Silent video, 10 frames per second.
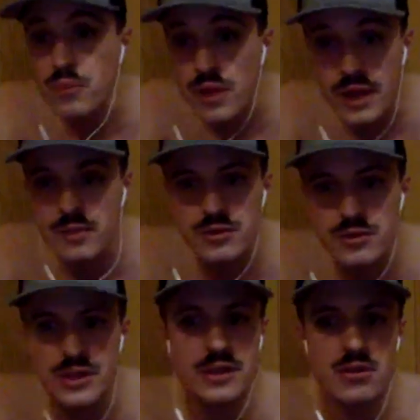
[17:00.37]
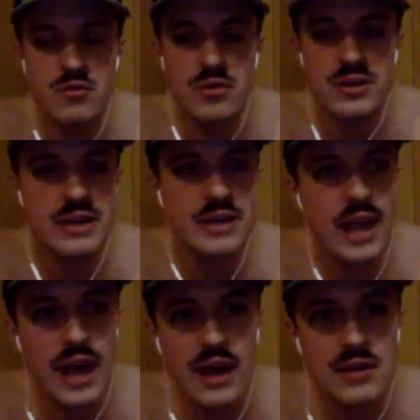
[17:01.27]
play in particular where he
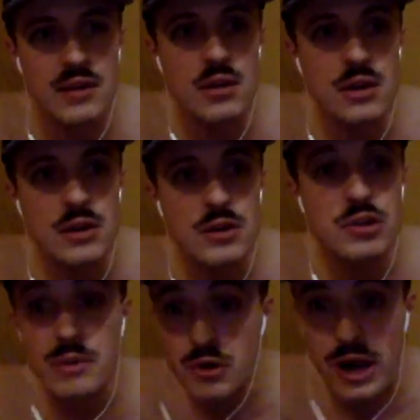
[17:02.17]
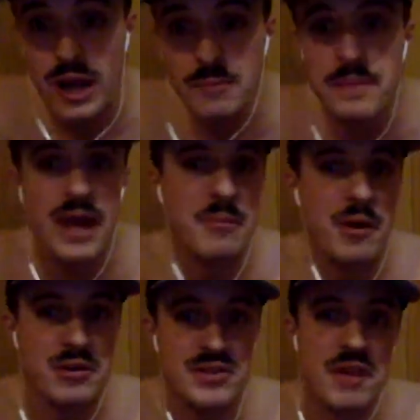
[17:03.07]
had Jimmy Graham on
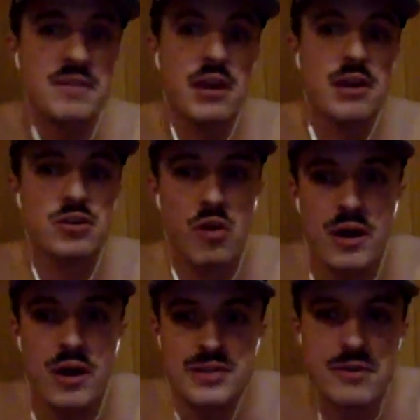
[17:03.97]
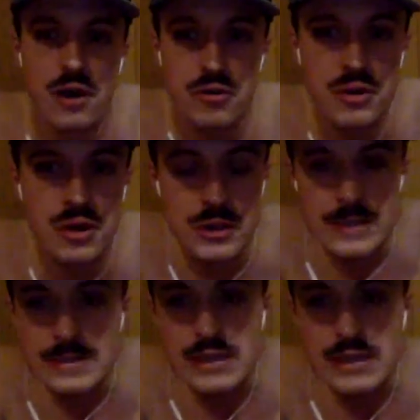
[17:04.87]
about a 7-yard crossing route
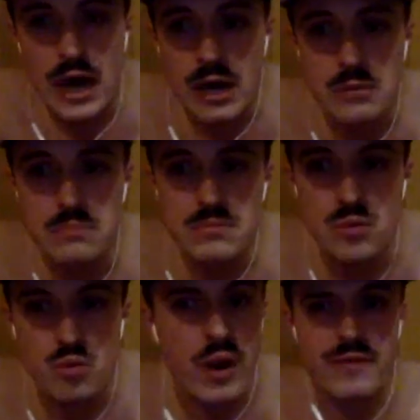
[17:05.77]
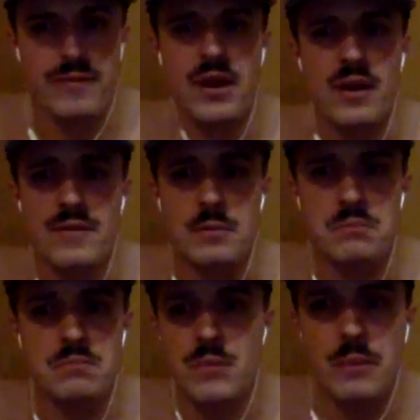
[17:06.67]
right in front of
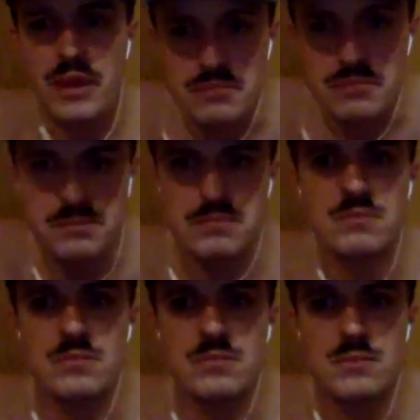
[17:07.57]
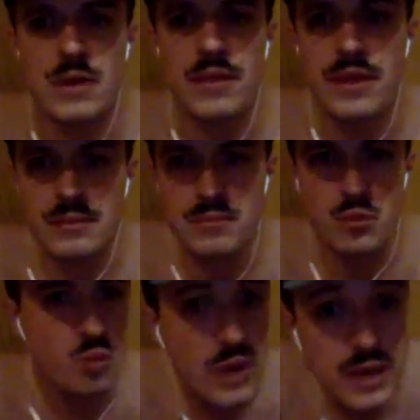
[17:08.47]
him. I mean, I think
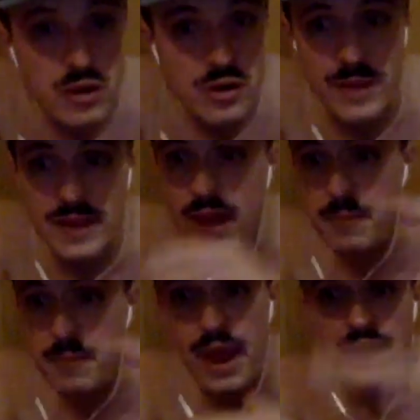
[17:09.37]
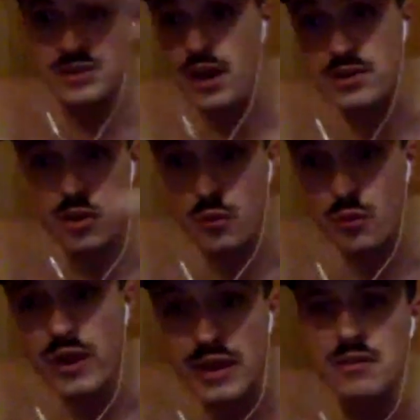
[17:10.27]
we could have made that pass. Us
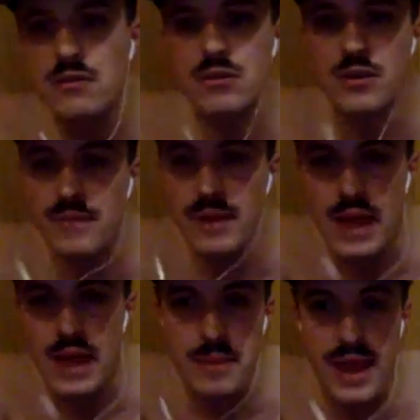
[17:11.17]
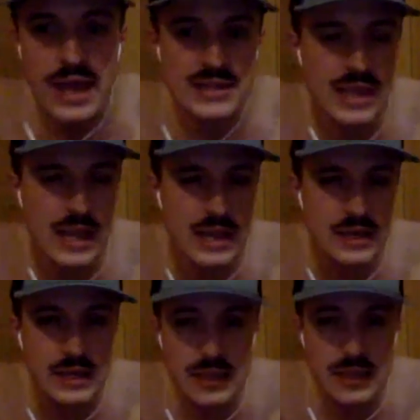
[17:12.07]
three could have made that pass. And
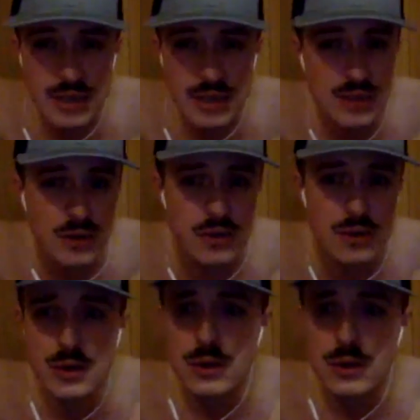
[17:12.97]
he's either